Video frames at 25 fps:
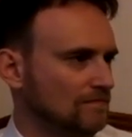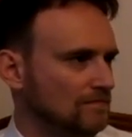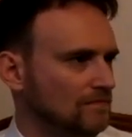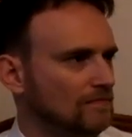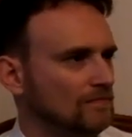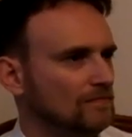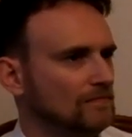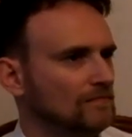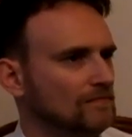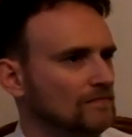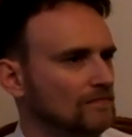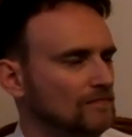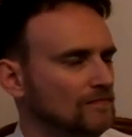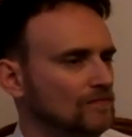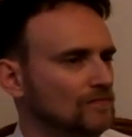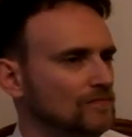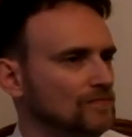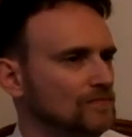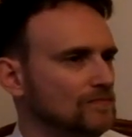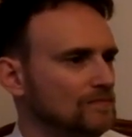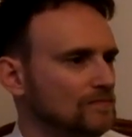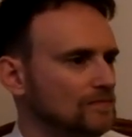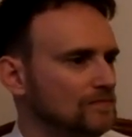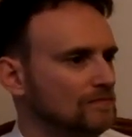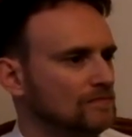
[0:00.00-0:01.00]
With
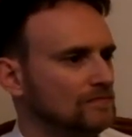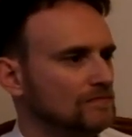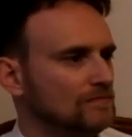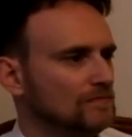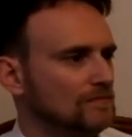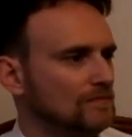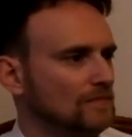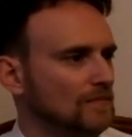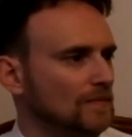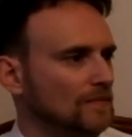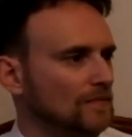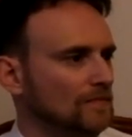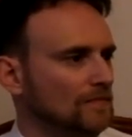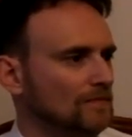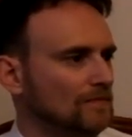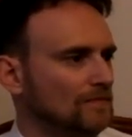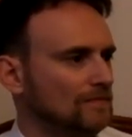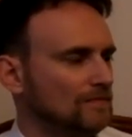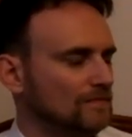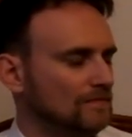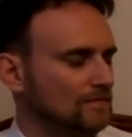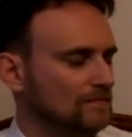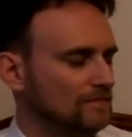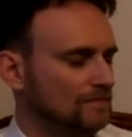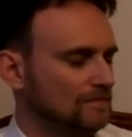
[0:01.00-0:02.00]
ships,
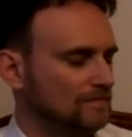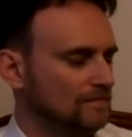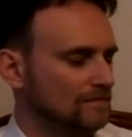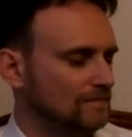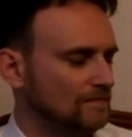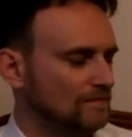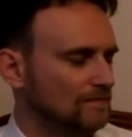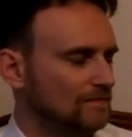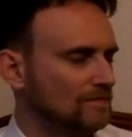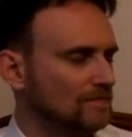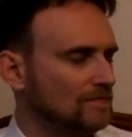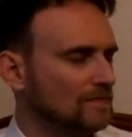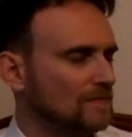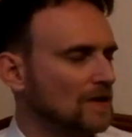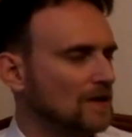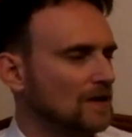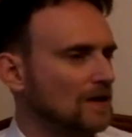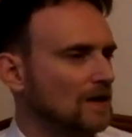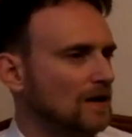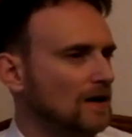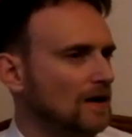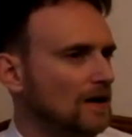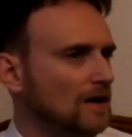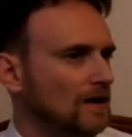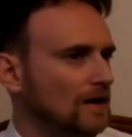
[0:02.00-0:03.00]
it's everything
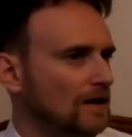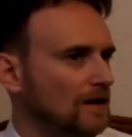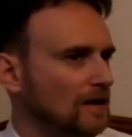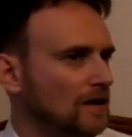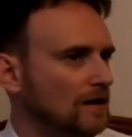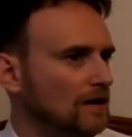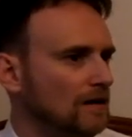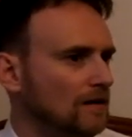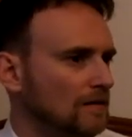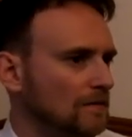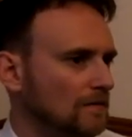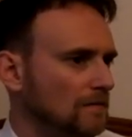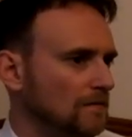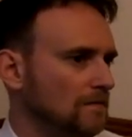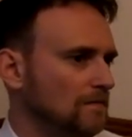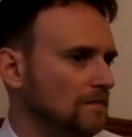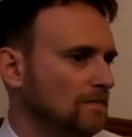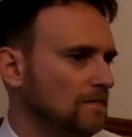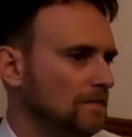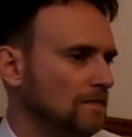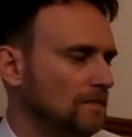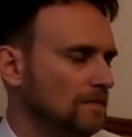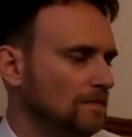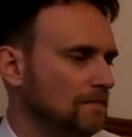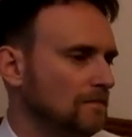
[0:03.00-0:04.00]
from its armament,
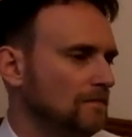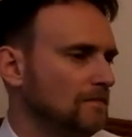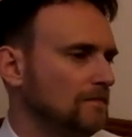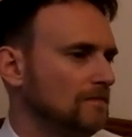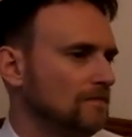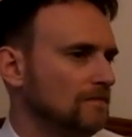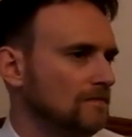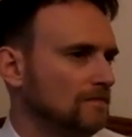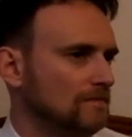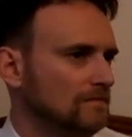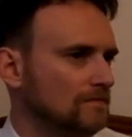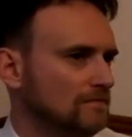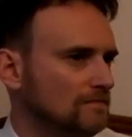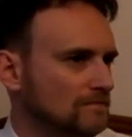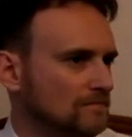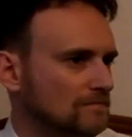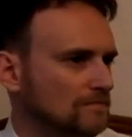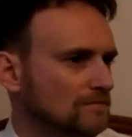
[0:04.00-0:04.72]
sensors,